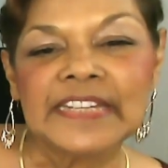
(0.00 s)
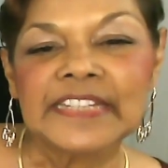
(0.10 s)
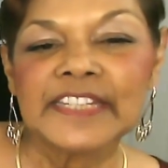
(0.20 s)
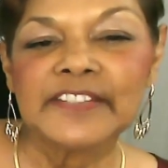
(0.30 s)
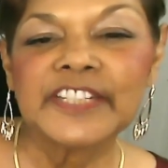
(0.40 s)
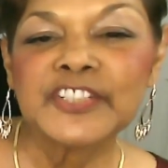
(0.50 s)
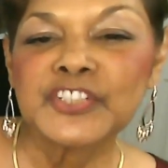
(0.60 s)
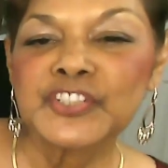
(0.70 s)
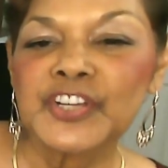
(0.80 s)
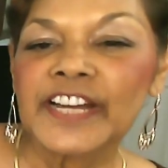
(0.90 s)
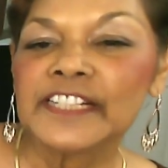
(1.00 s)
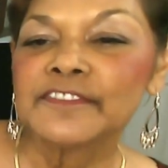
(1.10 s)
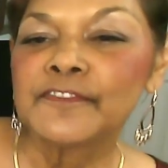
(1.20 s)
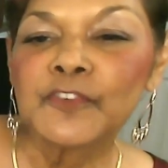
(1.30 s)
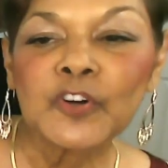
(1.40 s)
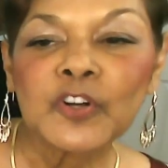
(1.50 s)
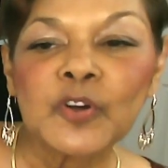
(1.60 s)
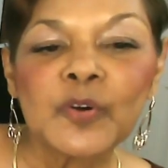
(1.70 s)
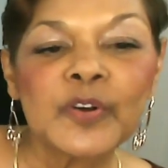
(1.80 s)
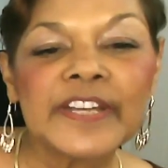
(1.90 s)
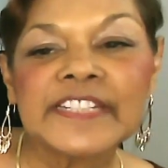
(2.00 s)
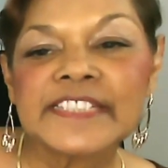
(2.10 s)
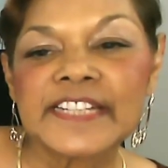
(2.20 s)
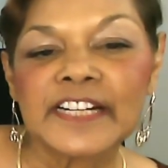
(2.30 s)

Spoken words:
Give each child 4 coins